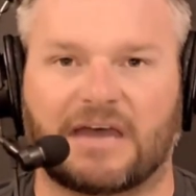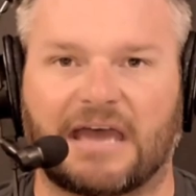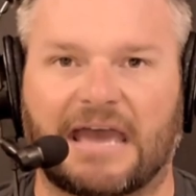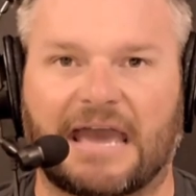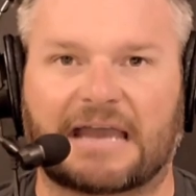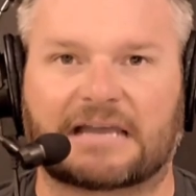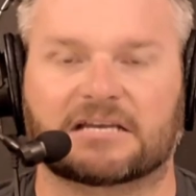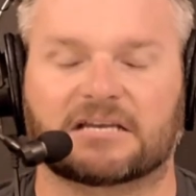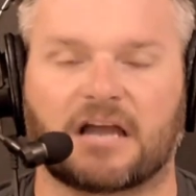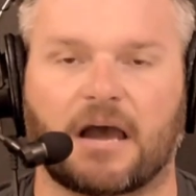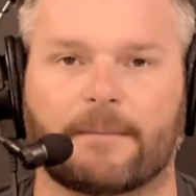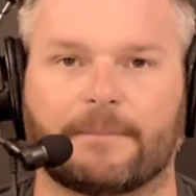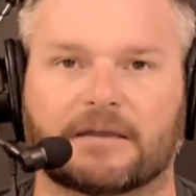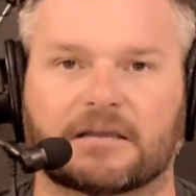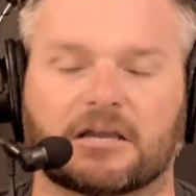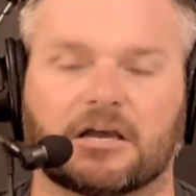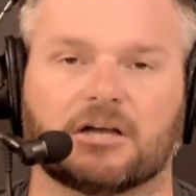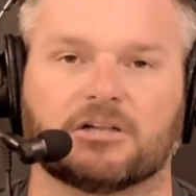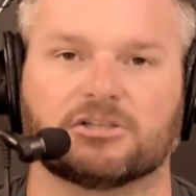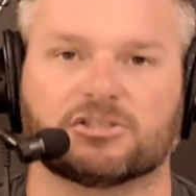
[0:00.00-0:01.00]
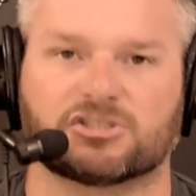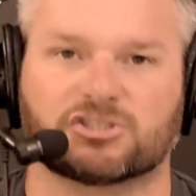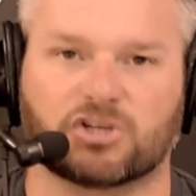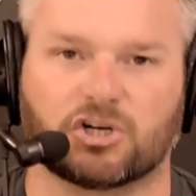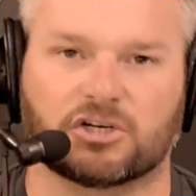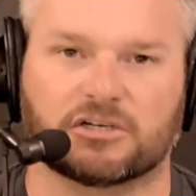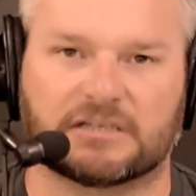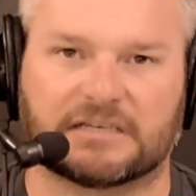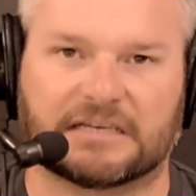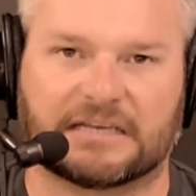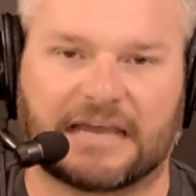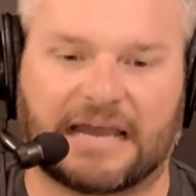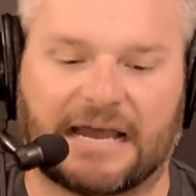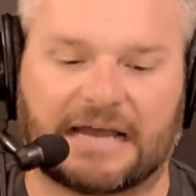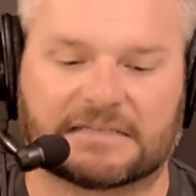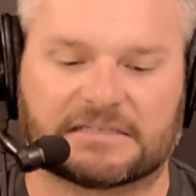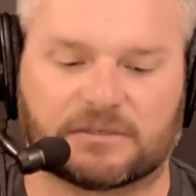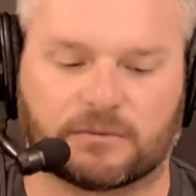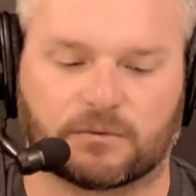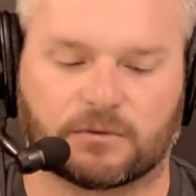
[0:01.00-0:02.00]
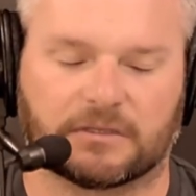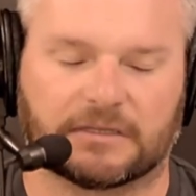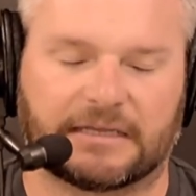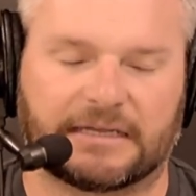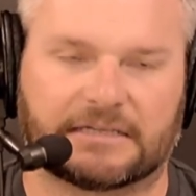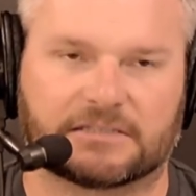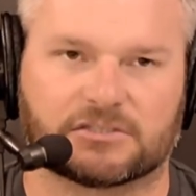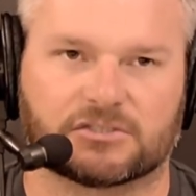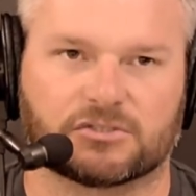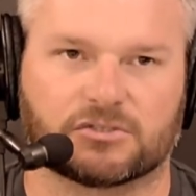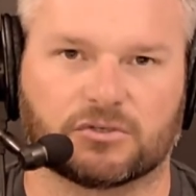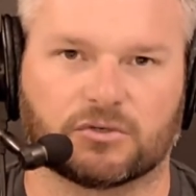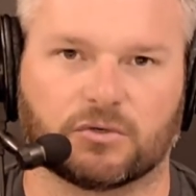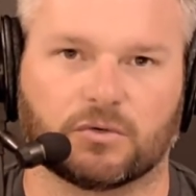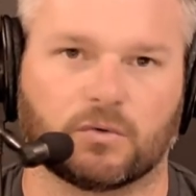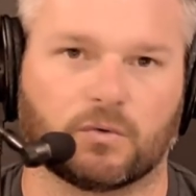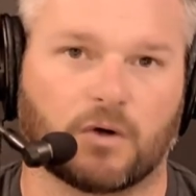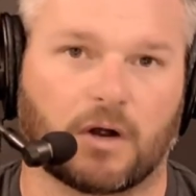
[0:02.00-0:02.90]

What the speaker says: economic uncertainty as it relates to